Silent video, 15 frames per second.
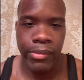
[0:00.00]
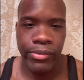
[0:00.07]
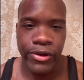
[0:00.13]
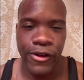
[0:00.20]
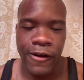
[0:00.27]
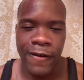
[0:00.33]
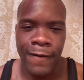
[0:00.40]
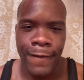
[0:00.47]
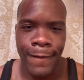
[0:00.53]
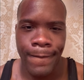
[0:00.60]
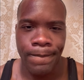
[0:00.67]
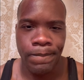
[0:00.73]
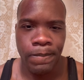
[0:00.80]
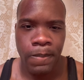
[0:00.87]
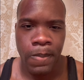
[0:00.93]
But,
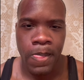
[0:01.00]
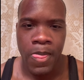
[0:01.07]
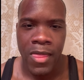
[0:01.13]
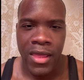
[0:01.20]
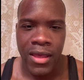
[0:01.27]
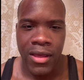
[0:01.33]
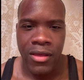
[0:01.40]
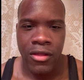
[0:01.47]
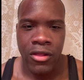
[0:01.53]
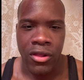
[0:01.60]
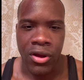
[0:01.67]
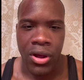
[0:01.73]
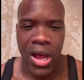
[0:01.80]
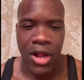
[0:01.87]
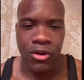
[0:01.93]
um,
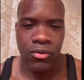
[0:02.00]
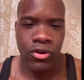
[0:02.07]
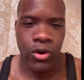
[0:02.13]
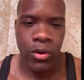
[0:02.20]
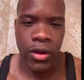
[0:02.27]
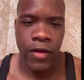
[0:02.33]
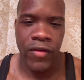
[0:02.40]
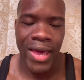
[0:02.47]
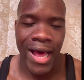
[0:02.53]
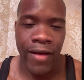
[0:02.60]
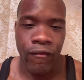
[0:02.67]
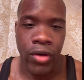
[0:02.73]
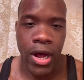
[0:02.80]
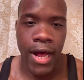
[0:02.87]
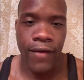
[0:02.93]
so I don't know if he got
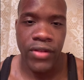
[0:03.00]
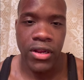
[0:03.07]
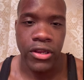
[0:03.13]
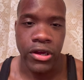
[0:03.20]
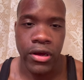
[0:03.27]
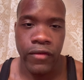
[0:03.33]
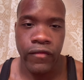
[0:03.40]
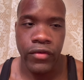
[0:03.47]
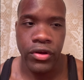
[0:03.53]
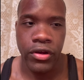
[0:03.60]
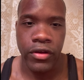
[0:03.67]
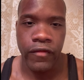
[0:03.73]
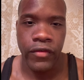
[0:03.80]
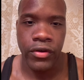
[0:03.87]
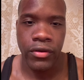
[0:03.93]
involved in the death
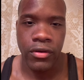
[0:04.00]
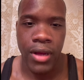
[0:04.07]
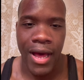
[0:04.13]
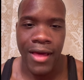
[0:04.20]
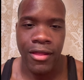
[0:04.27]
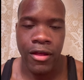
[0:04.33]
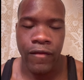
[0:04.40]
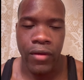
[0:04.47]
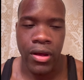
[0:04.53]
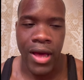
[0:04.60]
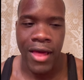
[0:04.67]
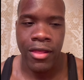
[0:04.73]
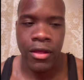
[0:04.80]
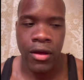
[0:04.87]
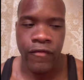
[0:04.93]
of, um, I said, I
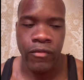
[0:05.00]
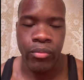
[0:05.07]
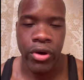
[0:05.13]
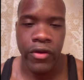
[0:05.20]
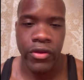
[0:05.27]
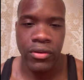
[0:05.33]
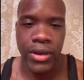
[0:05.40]
said, of his brother.